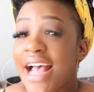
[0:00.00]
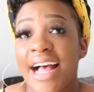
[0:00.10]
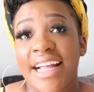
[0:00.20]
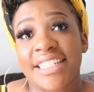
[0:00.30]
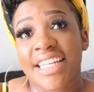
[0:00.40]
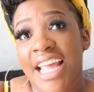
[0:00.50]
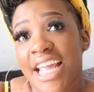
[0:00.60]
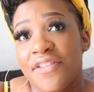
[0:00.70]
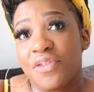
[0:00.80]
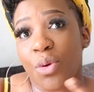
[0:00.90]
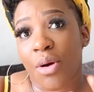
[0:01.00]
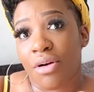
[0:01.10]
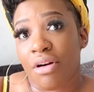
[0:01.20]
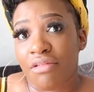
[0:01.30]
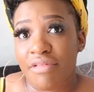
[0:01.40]
And if you
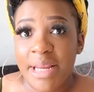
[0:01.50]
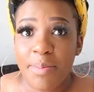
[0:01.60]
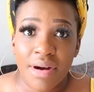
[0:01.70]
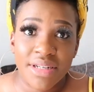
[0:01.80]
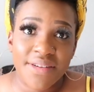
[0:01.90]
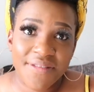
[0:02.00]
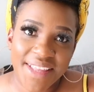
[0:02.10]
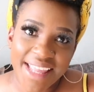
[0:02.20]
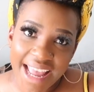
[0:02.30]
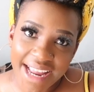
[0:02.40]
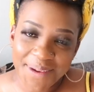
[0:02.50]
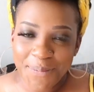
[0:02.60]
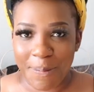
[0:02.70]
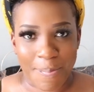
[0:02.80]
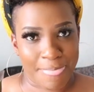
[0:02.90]
are already part of the gang,
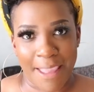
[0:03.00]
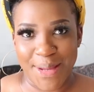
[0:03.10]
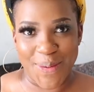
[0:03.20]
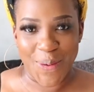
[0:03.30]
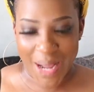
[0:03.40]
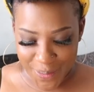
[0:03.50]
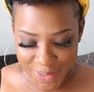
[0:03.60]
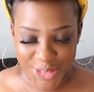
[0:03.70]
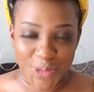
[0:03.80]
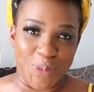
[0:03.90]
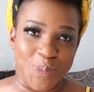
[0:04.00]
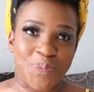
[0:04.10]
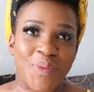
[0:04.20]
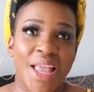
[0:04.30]
you know how we do.